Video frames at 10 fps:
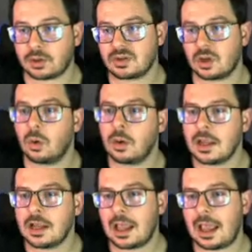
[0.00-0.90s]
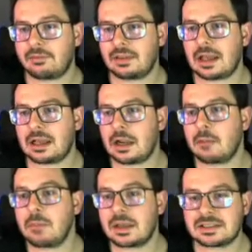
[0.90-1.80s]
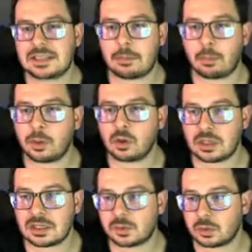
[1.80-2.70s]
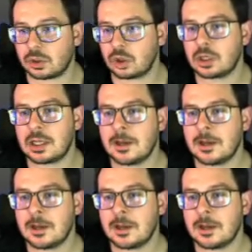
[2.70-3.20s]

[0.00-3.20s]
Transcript: So having that kind of mixed capability is really good.